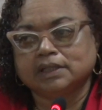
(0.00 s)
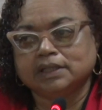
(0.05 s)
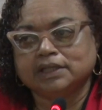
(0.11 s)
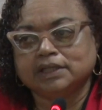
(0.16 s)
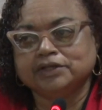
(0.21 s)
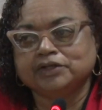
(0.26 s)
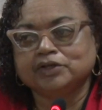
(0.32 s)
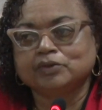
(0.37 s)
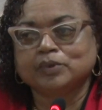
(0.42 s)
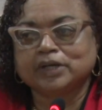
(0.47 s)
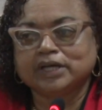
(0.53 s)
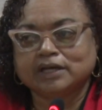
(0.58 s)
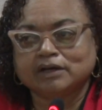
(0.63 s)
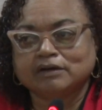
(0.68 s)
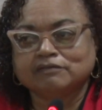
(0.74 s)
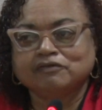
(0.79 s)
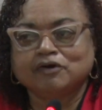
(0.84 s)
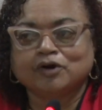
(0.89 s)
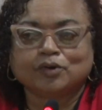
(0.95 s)
in the way
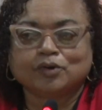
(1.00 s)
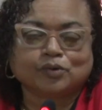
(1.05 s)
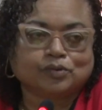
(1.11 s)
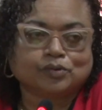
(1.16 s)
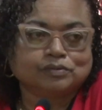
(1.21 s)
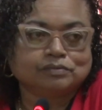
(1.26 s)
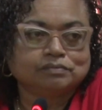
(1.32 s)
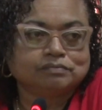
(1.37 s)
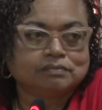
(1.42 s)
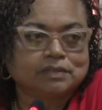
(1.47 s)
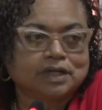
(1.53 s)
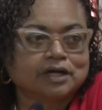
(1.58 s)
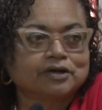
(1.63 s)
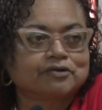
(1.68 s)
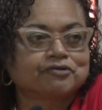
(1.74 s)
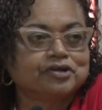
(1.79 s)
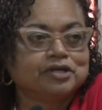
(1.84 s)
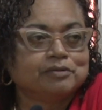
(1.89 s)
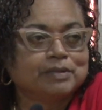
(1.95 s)
of how
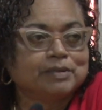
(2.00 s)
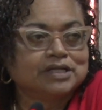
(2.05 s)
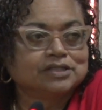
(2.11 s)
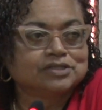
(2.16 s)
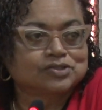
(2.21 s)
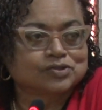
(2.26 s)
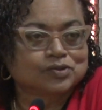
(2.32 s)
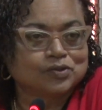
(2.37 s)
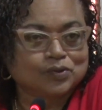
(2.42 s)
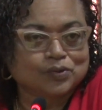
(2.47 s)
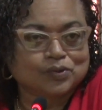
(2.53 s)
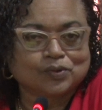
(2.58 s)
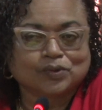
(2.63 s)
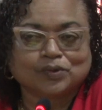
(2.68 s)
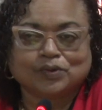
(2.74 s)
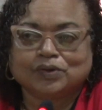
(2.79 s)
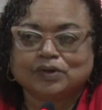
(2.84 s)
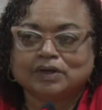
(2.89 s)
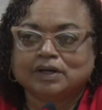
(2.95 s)
agreements go,
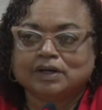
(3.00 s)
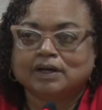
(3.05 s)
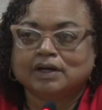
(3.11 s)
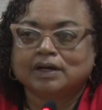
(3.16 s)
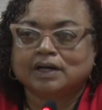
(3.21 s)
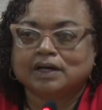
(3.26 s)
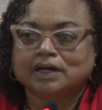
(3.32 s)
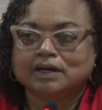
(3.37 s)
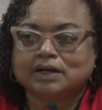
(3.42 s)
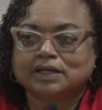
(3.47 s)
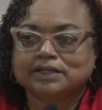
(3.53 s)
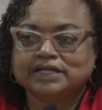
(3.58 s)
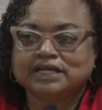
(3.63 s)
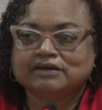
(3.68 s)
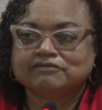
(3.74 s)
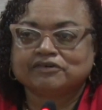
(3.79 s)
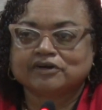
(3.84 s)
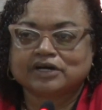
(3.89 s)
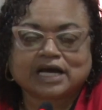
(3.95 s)

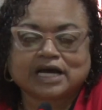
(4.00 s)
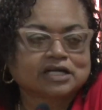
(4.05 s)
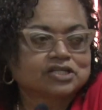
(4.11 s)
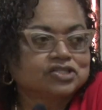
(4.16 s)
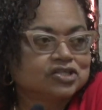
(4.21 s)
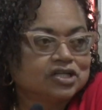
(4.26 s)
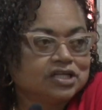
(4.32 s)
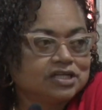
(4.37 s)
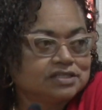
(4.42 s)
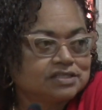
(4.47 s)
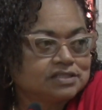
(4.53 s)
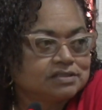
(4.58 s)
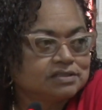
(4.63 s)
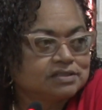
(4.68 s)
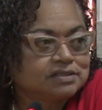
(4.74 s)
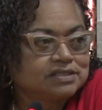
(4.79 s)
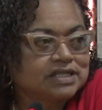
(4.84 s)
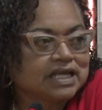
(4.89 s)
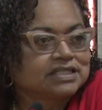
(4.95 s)
never actually
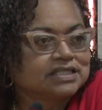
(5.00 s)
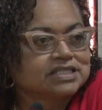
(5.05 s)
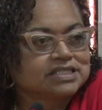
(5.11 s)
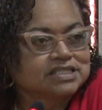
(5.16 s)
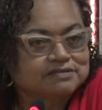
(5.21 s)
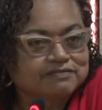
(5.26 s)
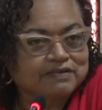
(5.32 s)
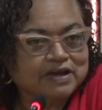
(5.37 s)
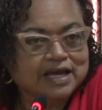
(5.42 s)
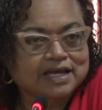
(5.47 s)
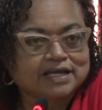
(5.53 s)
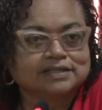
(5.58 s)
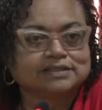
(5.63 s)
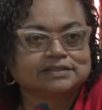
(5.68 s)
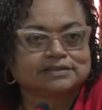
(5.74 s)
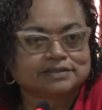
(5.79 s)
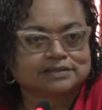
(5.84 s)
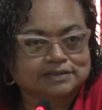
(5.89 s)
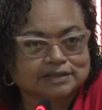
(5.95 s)

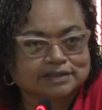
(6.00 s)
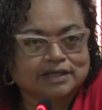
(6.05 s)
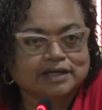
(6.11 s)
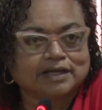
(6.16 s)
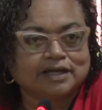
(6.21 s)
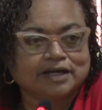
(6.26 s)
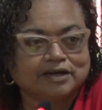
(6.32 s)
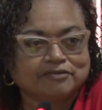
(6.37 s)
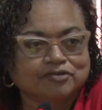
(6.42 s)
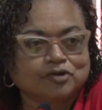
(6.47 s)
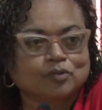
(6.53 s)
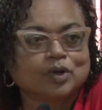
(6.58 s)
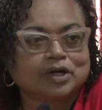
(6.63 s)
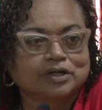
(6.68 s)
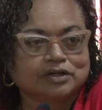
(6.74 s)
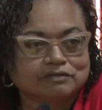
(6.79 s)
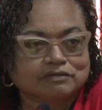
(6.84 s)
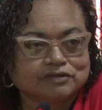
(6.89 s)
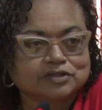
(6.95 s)
satisfies every
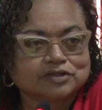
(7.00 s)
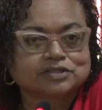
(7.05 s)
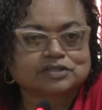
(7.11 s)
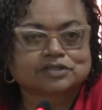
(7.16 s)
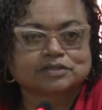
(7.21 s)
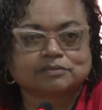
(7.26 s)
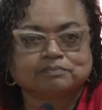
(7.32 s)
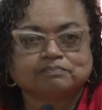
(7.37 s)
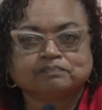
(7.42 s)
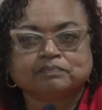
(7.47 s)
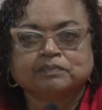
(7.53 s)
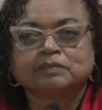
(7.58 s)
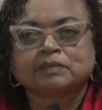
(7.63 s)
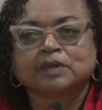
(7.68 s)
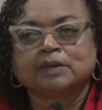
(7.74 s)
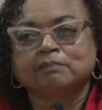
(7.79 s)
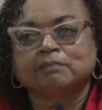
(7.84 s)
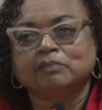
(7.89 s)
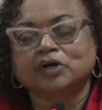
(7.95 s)
one of us.
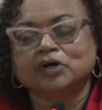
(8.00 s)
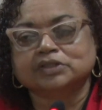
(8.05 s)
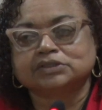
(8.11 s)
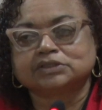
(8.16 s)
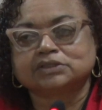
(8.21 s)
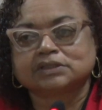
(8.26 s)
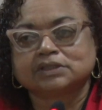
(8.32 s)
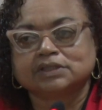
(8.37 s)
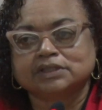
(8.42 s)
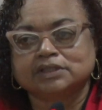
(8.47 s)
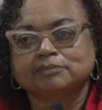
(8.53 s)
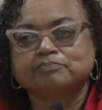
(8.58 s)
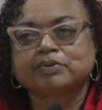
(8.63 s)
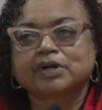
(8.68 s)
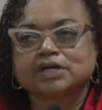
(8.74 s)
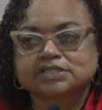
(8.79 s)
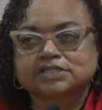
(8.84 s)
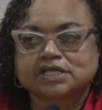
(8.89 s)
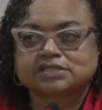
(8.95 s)
But the
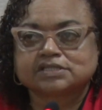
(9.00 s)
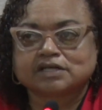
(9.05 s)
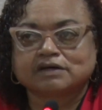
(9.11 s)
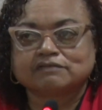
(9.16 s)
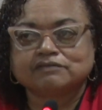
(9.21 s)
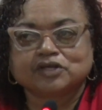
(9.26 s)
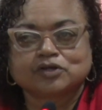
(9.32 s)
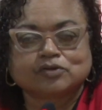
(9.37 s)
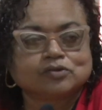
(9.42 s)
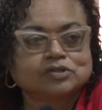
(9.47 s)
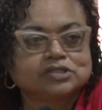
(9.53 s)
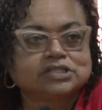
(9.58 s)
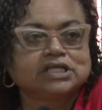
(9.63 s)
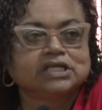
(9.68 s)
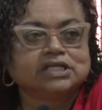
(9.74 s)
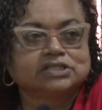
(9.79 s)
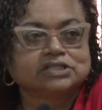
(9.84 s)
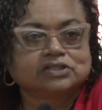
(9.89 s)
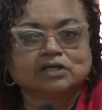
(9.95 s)
process of
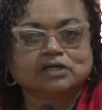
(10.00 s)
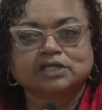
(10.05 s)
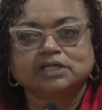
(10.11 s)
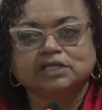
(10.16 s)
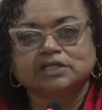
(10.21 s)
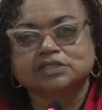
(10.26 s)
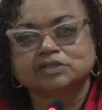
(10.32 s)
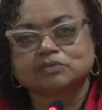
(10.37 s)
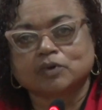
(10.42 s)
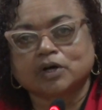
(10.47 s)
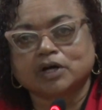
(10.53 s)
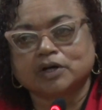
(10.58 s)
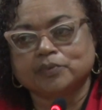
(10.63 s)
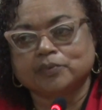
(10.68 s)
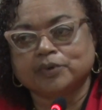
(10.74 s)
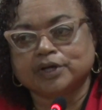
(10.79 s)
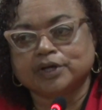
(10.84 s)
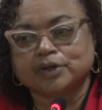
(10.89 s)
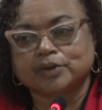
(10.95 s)
negotiation is one
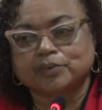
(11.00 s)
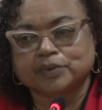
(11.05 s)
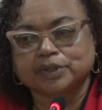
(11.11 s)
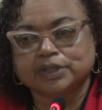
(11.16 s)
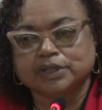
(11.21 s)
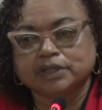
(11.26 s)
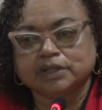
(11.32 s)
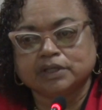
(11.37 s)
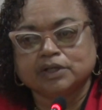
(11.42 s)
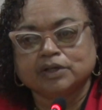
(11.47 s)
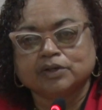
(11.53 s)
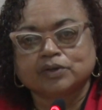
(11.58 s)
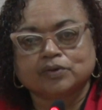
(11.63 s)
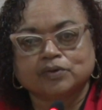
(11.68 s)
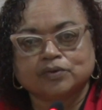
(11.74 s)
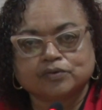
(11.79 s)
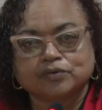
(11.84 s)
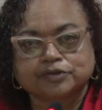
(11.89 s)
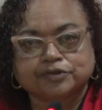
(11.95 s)
where we
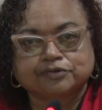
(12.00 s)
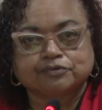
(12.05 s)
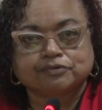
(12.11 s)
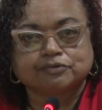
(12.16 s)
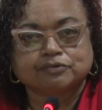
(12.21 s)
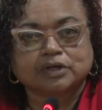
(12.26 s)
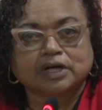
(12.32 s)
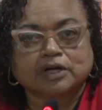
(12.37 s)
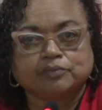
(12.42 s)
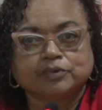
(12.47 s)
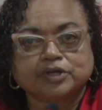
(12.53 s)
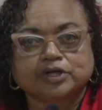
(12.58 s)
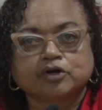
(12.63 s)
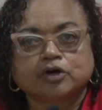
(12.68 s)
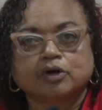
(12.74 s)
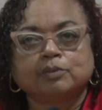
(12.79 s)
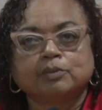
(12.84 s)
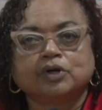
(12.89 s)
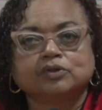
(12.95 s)
go through and we come